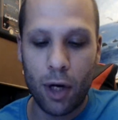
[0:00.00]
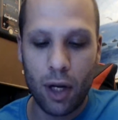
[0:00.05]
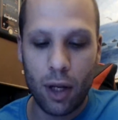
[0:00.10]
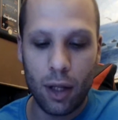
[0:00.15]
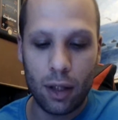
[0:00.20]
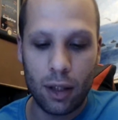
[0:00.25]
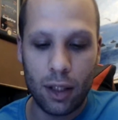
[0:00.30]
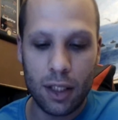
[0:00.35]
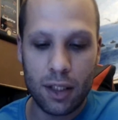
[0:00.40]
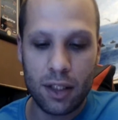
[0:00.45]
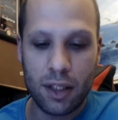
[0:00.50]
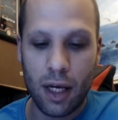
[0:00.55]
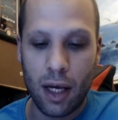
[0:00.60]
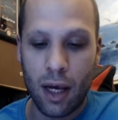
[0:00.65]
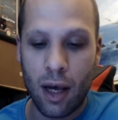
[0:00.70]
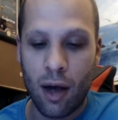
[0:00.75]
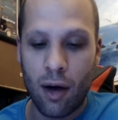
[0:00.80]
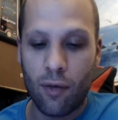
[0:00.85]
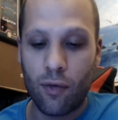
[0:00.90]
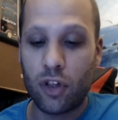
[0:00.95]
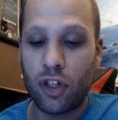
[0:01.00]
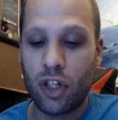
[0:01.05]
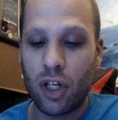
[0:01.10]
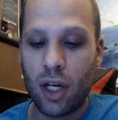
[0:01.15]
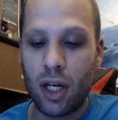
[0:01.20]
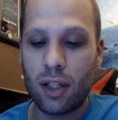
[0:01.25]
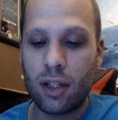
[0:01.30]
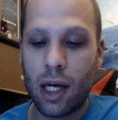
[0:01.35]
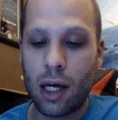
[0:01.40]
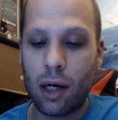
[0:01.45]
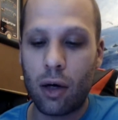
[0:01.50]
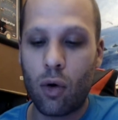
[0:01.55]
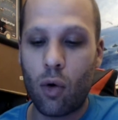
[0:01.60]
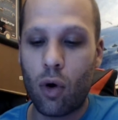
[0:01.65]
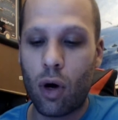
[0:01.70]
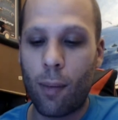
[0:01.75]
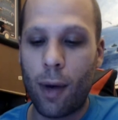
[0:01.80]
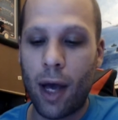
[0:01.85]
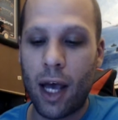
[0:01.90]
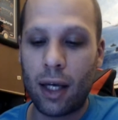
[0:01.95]
Let's see. Virginia Tech
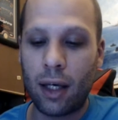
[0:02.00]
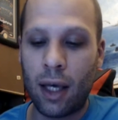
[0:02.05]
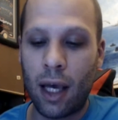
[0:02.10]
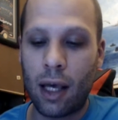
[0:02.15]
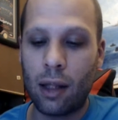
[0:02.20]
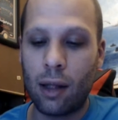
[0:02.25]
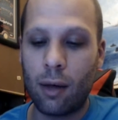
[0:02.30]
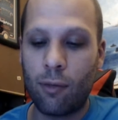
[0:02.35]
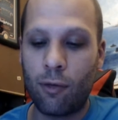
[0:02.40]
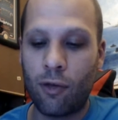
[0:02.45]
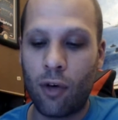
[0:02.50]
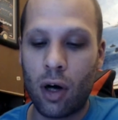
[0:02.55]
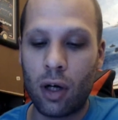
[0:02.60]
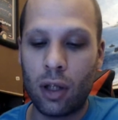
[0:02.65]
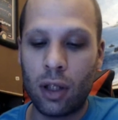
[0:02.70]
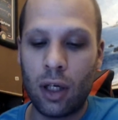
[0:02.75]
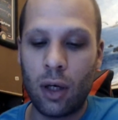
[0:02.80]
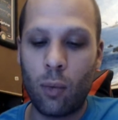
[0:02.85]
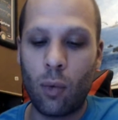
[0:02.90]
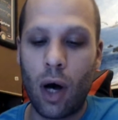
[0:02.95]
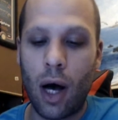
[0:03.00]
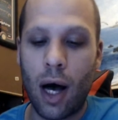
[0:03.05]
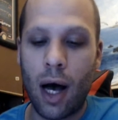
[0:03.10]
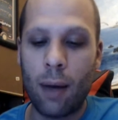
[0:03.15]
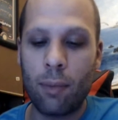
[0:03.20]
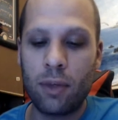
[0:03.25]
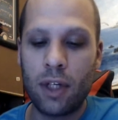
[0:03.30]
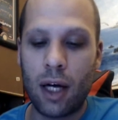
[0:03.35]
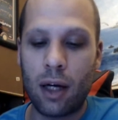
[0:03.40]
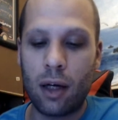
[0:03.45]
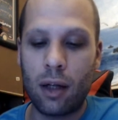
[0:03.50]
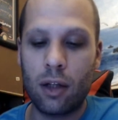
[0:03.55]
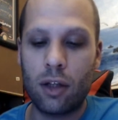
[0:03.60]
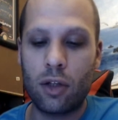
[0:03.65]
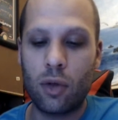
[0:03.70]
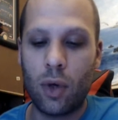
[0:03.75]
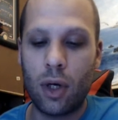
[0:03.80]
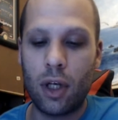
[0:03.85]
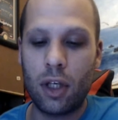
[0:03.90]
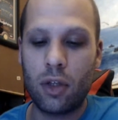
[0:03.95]
cornerback Caleb Farley will opt out of the
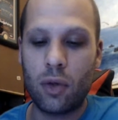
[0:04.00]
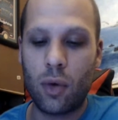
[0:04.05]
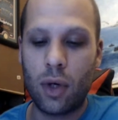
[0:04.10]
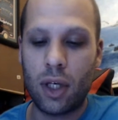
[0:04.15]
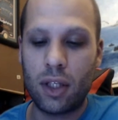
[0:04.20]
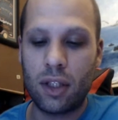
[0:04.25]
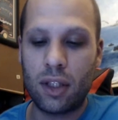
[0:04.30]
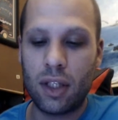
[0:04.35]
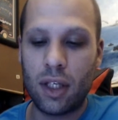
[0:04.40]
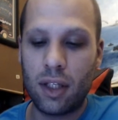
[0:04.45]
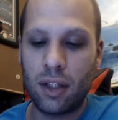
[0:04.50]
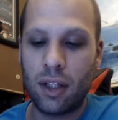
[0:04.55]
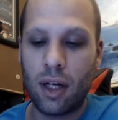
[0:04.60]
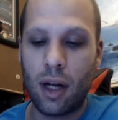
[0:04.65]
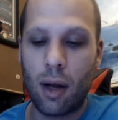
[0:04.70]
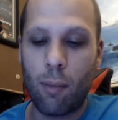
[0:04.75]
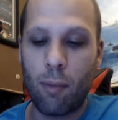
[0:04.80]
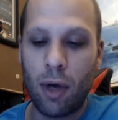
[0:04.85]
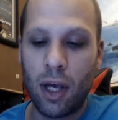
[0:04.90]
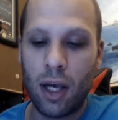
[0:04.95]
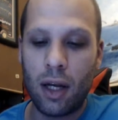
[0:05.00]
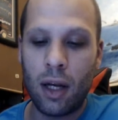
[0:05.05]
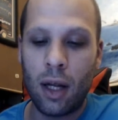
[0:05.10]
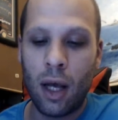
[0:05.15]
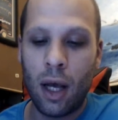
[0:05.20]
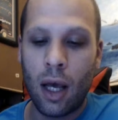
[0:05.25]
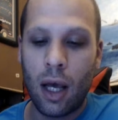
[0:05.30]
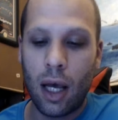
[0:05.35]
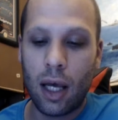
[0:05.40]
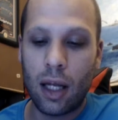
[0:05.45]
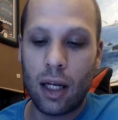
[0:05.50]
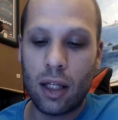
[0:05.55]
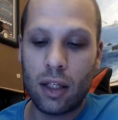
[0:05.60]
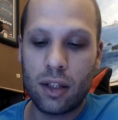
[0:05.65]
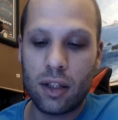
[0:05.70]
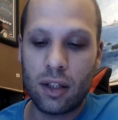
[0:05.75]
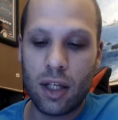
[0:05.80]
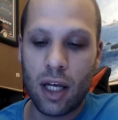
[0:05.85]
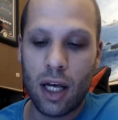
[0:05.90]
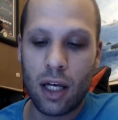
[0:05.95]
2020 season amid and
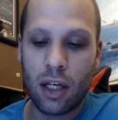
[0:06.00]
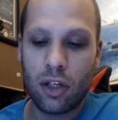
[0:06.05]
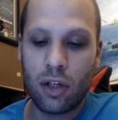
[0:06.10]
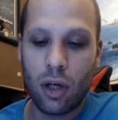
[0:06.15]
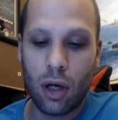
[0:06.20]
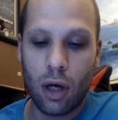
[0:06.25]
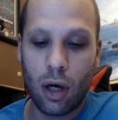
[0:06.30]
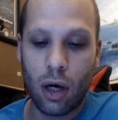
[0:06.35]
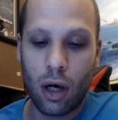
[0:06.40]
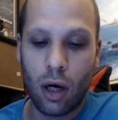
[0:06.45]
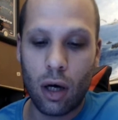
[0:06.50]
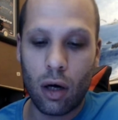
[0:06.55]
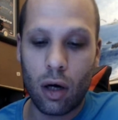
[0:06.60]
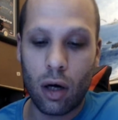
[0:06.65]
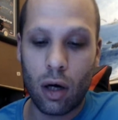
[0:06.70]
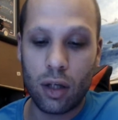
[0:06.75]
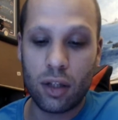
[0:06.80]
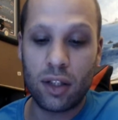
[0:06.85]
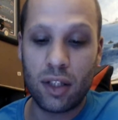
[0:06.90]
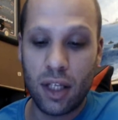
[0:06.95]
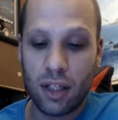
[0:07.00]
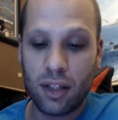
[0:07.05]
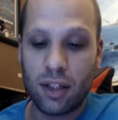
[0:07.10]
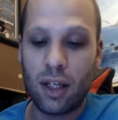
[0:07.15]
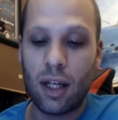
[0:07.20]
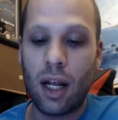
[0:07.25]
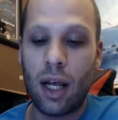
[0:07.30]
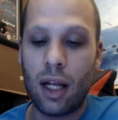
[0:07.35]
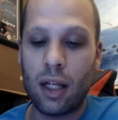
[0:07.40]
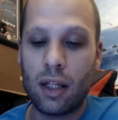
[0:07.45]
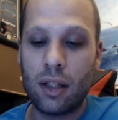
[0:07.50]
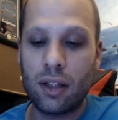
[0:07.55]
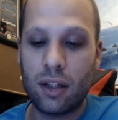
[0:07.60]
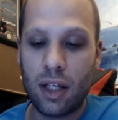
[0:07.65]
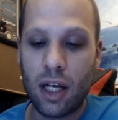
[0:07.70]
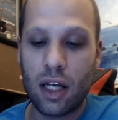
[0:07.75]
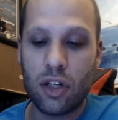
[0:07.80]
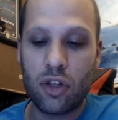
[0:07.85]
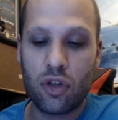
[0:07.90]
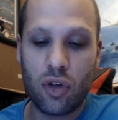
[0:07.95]
instead
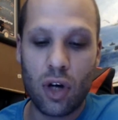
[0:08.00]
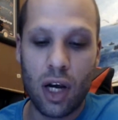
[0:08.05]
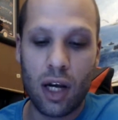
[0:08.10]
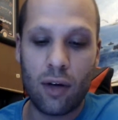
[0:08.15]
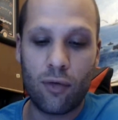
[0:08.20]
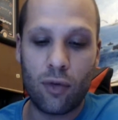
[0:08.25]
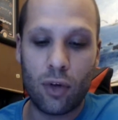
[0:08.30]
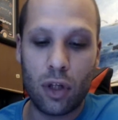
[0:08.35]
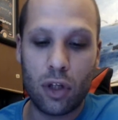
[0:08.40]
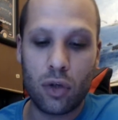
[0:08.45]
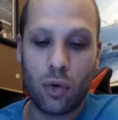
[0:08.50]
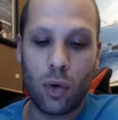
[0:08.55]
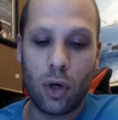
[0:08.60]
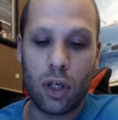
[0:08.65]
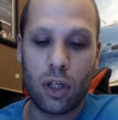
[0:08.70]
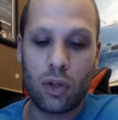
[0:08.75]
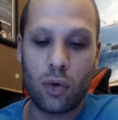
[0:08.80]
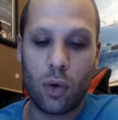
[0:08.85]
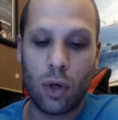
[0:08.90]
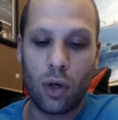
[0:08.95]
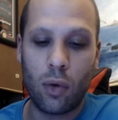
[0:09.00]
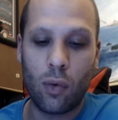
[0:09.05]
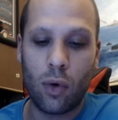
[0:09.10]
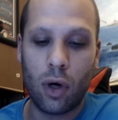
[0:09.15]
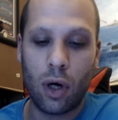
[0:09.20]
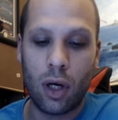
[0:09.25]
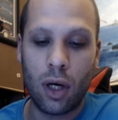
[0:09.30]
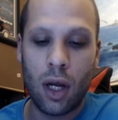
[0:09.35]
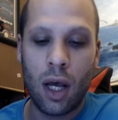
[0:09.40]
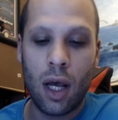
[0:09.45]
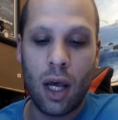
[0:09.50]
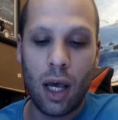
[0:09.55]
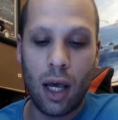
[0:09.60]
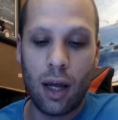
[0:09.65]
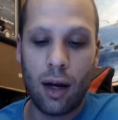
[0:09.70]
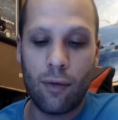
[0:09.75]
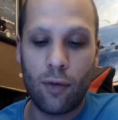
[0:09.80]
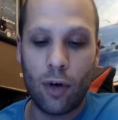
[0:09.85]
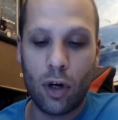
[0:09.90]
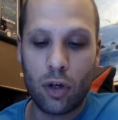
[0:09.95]
instead train for the 2021
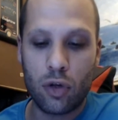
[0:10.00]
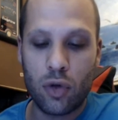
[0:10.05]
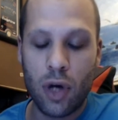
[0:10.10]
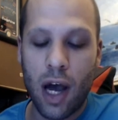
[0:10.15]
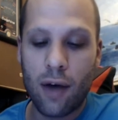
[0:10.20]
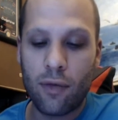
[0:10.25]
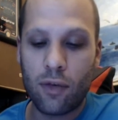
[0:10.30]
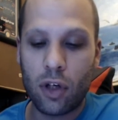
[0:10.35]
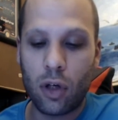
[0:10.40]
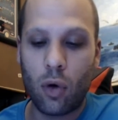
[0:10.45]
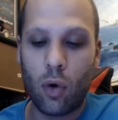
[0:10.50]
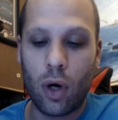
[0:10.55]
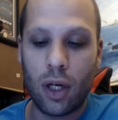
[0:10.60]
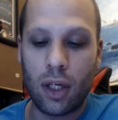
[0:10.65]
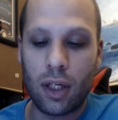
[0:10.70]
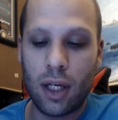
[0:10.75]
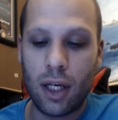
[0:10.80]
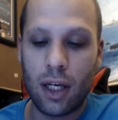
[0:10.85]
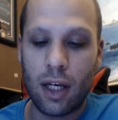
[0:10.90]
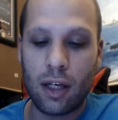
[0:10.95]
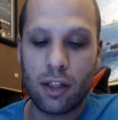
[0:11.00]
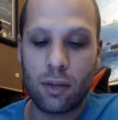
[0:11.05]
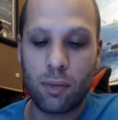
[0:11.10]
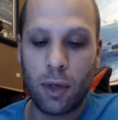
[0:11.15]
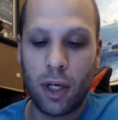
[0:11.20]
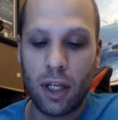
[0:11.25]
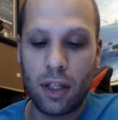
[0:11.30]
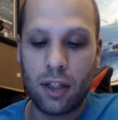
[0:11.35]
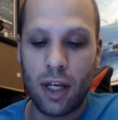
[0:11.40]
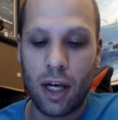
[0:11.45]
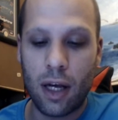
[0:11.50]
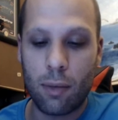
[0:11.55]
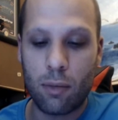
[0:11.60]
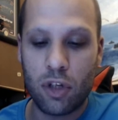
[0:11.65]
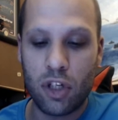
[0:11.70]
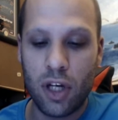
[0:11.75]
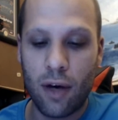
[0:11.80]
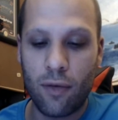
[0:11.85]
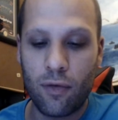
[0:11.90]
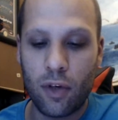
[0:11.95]
NFL draft, according to ESPN's Adam
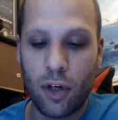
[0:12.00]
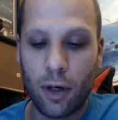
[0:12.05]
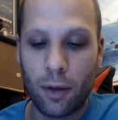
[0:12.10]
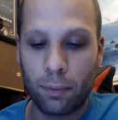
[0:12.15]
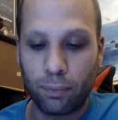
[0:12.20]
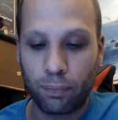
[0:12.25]
Schefter.